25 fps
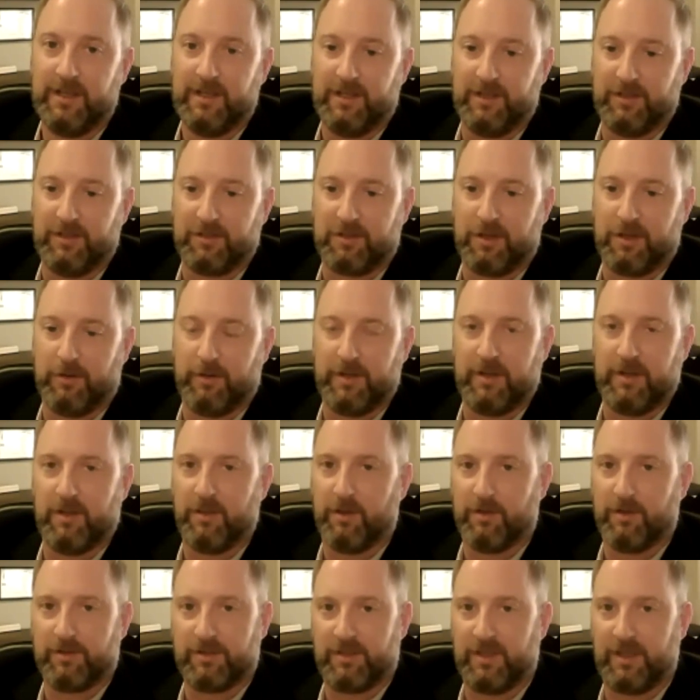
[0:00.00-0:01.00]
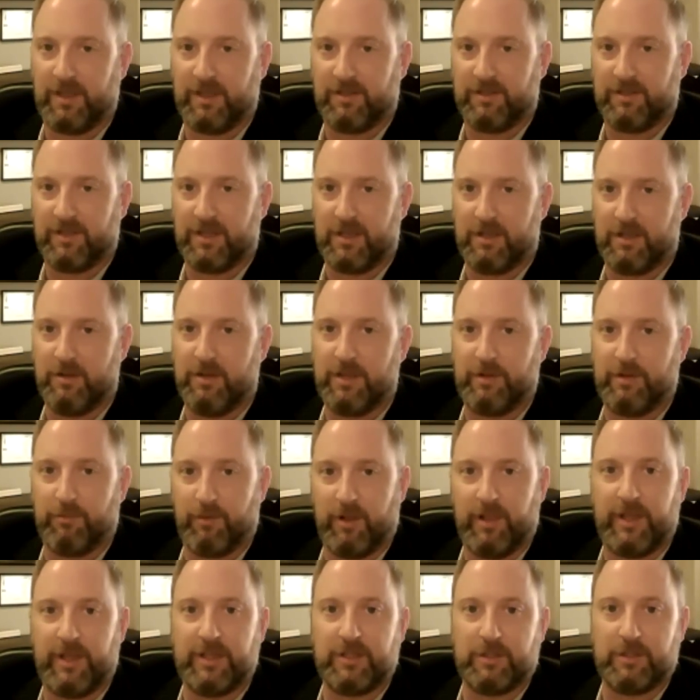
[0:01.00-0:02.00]
is going to those things that you didn't
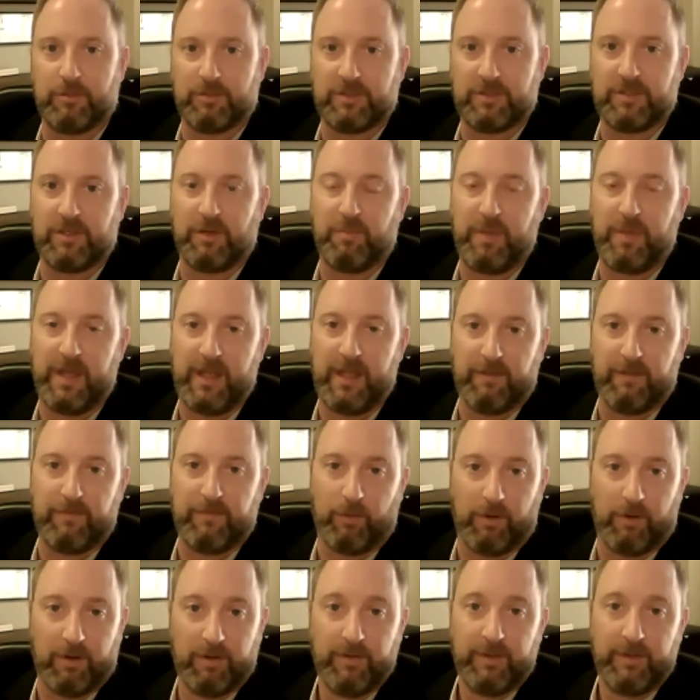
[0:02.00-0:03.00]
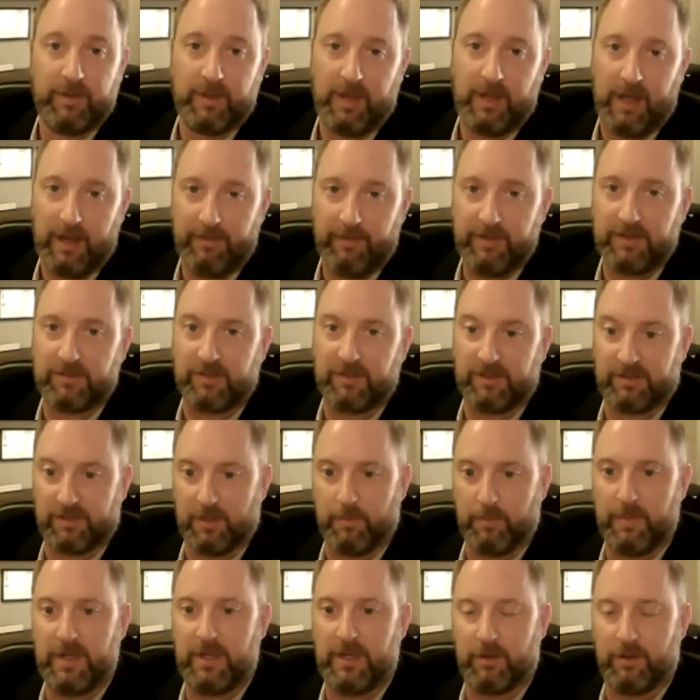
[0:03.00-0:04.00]
realize you were still paying for. Obviously,
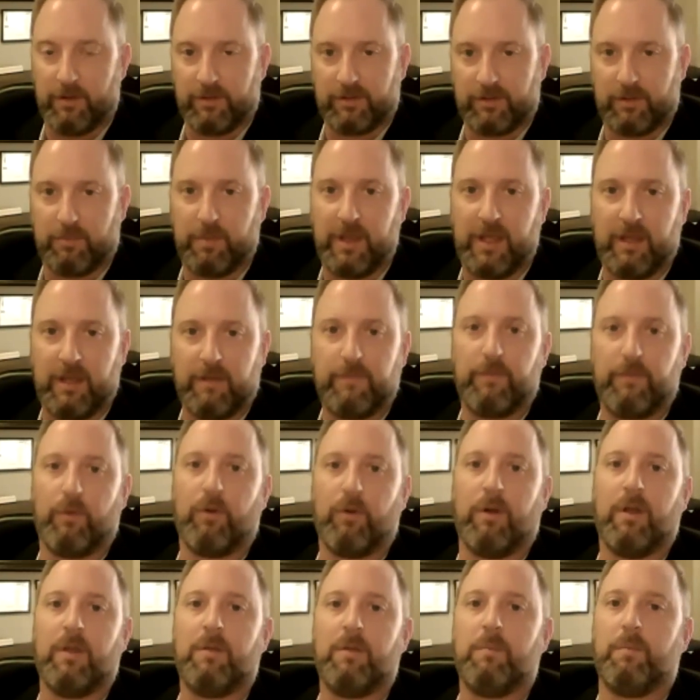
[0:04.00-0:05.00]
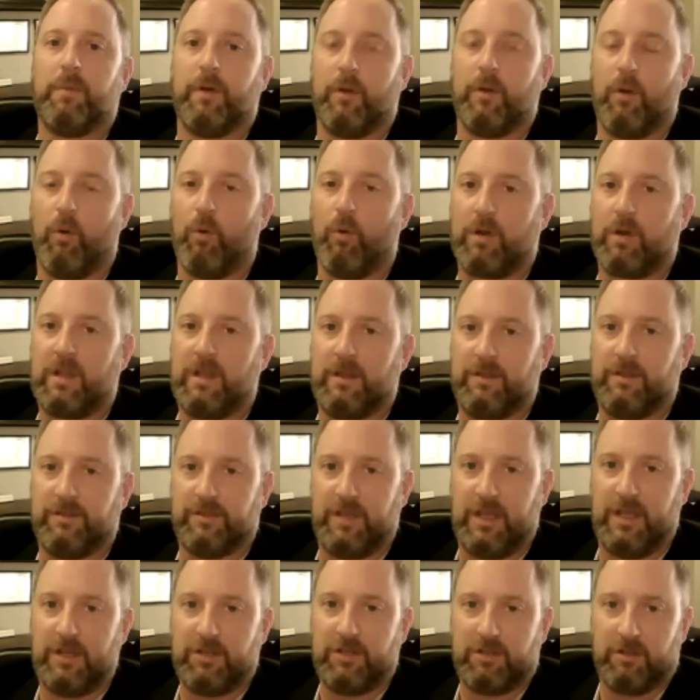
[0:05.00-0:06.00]
somebody knows they're paying for it, but
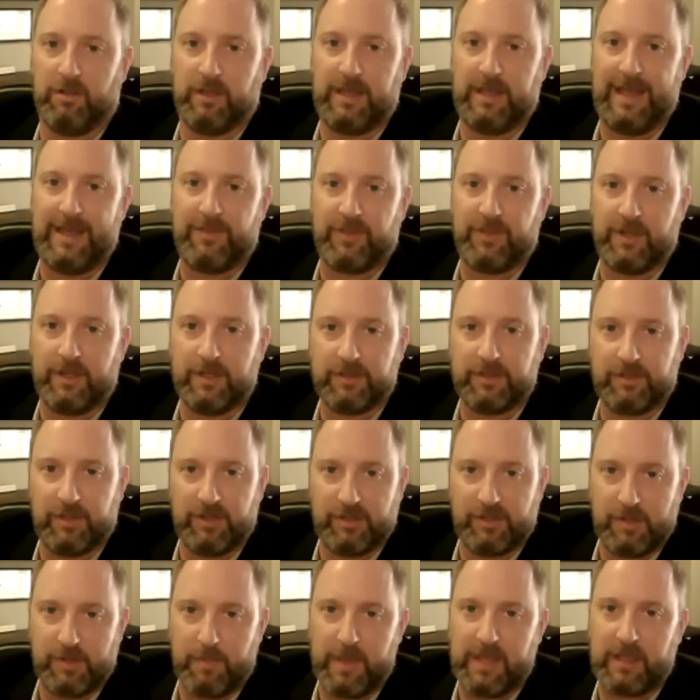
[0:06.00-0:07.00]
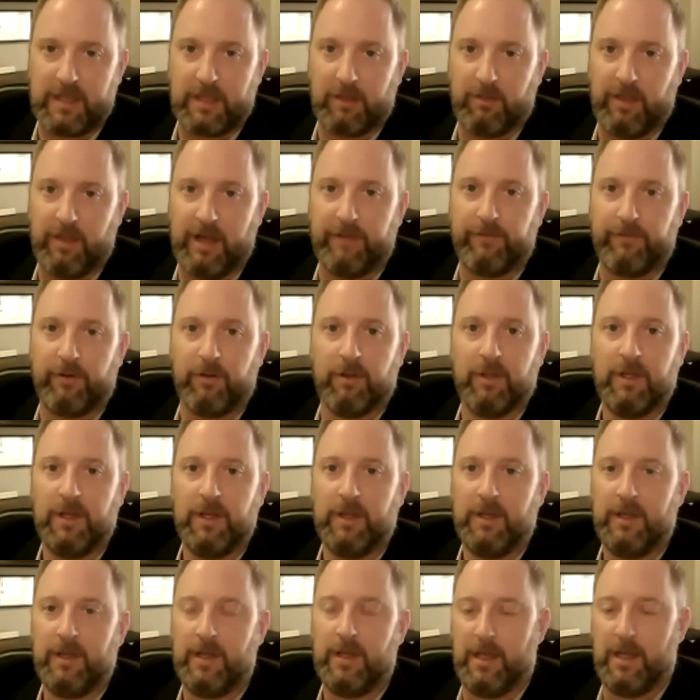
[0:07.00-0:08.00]
organizationally at the decision-making level,
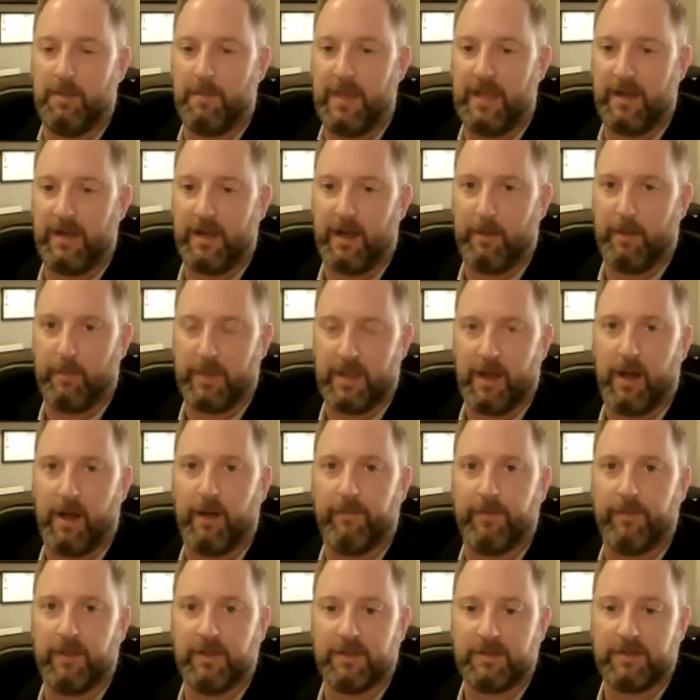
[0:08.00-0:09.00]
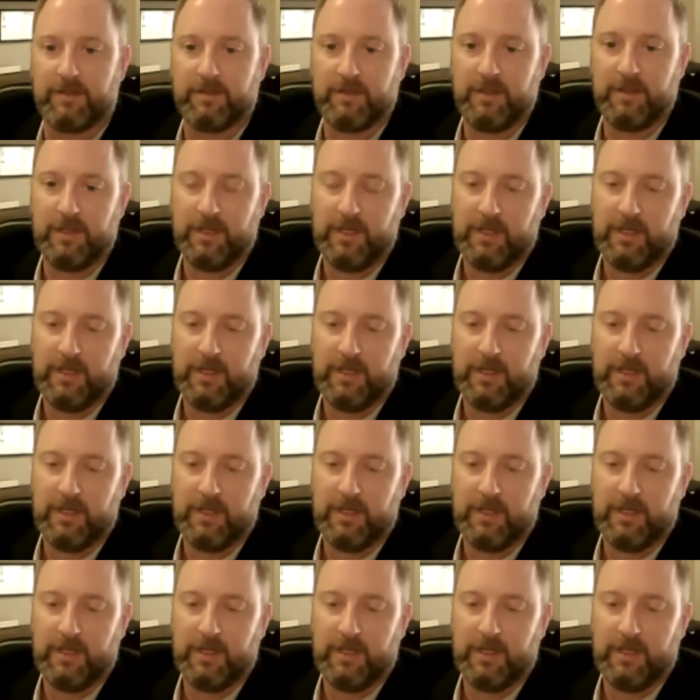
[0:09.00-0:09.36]
it may not be obvious.